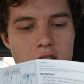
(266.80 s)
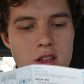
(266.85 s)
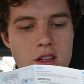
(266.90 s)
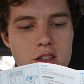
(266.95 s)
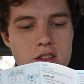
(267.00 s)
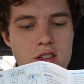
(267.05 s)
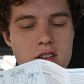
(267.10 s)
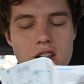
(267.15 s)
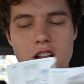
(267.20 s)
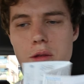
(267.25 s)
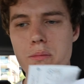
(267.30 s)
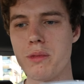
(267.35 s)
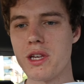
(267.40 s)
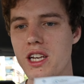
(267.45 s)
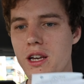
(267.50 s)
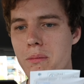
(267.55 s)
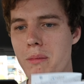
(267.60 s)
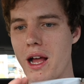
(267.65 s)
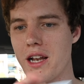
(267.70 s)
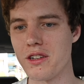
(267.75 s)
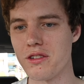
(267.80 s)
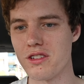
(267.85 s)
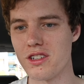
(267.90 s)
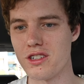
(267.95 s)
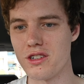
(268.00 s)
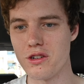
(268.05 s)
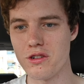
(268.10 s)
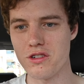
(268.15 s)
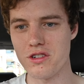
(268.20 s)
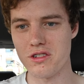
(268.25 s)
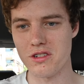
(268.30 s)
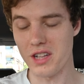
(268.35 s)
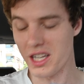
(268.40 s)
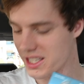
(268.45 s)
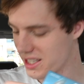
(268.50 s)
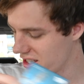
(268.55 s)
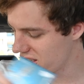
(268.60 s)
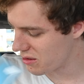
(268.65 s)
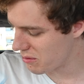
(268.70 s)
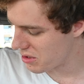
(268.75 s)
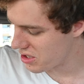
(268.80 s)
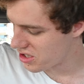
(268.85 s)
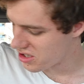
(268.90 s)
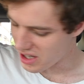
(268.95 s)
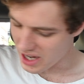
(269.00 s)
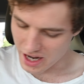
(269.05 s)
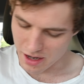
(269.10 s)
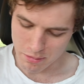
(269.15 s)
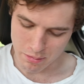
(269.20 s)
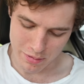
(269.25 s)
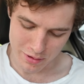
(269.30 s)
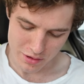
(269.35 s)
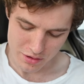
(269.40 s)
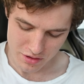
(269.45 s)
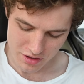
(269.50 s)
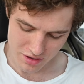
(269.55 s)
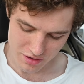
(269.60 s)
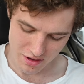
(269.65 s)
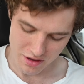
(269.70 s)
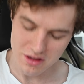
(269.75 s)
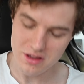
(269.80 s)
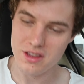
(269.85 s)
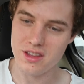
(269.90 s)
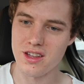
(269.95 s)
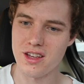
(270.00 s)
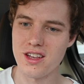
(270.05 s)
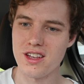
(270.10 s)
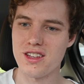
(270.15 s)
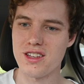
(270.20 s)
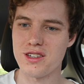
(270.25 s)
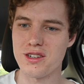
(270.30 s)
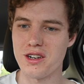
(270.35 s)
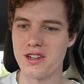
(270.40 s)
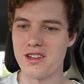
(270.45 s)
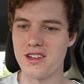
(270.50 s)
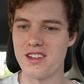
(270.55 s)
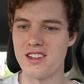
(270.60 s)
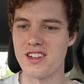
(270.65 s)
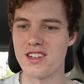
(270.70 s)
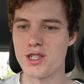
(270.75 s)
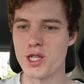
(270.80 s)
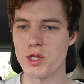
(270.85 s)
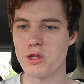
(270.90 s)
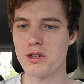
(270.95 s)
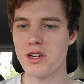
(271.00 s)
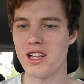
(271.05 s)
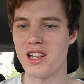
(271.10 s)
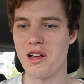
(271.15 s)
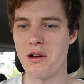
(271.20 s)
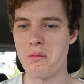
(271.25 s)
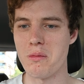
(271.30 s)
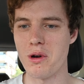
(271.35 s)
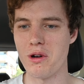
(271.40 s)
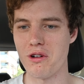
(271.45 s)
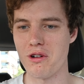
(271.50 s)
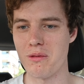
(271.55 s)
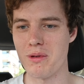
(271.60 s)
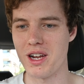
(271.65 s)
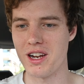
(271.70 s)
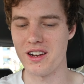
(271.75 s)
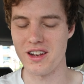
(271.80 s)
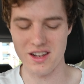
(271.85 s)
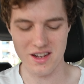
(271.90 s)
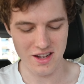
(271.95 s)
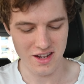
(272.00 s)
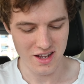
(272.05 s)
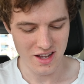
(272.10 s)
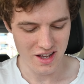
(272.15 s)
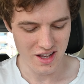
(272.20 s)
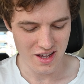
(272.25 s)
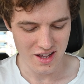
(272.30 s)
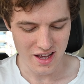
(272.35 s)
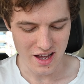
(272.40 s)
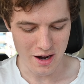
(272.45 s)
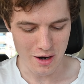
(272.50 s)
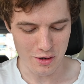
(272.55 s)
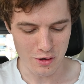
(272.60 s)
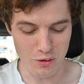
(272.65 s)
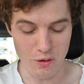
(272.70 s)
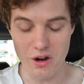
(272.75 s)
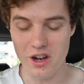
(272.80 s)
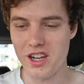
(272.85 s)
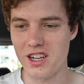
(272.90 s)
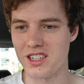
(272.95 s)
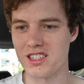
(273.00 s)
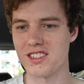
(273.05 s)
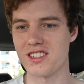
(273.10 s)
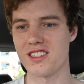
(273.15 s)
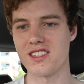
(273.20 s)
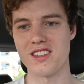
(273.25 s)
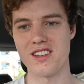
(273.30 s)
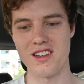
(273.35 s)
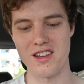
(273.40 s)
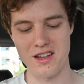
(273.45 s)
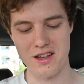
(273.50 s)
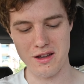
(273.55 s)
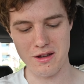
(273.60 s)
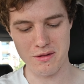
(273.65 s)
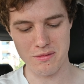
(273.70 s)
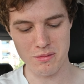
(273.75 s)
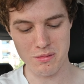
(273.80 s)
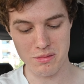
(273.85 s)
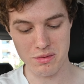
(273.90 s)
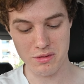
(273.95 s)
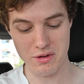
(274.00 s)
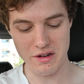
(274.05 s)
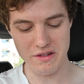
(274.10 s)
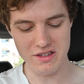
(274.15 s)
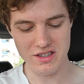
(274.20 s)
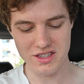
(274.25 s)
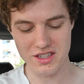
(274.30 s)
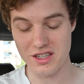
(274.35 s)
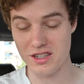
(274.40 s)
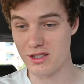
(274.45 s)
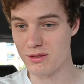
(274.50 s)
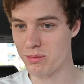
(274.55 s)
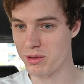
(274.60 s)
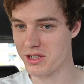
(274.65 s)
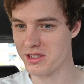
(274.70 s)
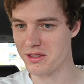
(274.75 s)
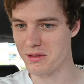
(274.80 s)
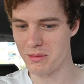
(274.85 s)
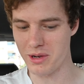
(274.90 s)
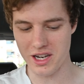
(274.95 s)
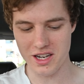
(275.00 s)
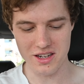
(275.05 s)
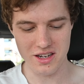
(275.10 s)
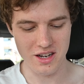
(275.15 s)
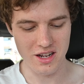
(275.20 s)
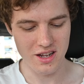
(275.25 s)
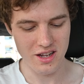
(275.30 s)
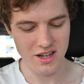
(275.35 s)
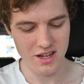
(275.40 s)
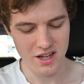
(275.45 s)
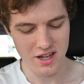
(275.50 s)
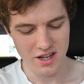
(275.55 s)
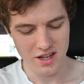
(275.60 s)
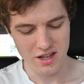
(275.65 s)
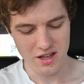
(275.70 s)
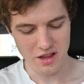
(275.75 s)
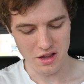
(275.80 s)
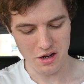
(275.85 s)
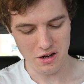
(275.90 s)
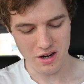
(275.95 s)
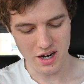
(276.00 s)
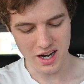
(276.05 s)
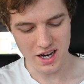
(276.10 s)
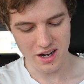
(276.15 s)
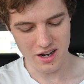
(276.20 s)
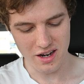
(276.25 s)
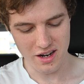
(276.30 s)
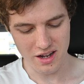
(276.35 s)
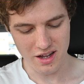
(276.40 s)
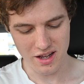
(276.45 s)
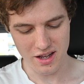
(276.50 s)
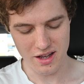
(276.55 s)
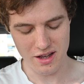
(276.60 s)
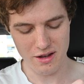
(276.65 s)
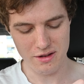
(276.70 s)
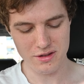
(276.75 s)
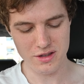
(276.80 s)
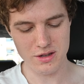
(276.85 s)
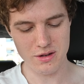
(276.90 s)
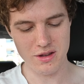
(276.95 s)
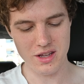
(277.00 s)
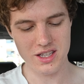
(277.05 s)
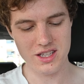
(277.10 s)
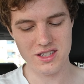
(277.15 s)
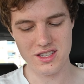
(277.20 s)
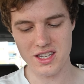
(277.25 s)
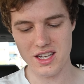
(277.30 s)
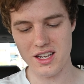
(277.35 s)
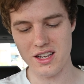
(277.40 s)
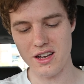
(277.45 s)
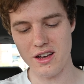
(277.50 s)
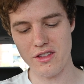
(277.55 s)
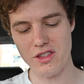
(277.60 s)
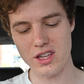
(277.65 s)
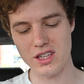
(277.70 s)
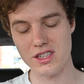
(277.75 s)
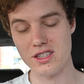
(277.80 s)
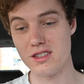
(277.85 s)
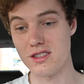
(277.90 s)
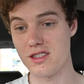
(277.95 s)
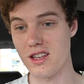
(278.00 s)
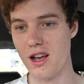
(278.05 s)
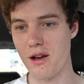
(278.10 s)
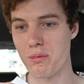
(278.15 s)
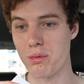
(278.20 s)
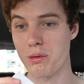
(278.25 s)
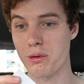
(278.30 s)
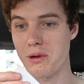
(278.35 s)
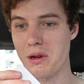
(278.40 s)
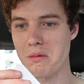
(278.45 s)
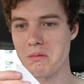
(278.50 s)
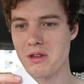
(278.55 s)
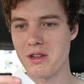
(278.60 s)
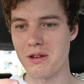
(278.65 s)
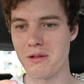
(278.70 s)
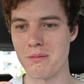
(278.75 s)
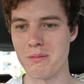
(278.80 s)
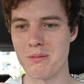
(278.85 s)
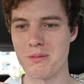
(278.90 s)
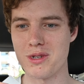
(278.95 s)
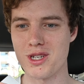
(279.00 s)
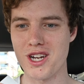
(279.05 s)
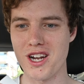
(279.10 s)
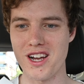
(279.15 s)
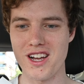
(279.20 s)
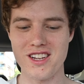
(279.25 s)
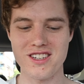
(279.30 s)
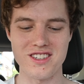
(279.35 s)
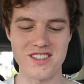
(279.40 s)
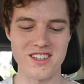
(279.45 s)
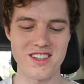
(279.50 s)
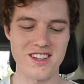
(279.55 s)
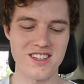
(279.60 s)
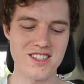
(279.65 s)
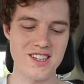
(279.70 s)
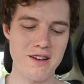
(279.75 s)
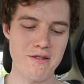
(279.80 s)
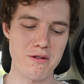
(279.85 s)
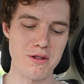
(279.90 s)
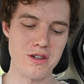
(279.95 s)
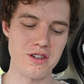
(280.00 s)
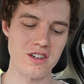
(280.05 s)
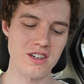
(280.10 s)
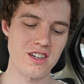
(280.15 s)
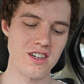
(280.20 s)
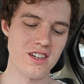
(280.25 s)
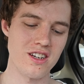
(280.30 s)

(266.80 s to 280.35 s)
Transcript: It's a lot bigger manual than usual. I guess once you add Bluetooth, you've got to talk a lot more about how it works. Previously, you just press the button. Alright, so let's see. I think this is our premium charger. Let's have a look.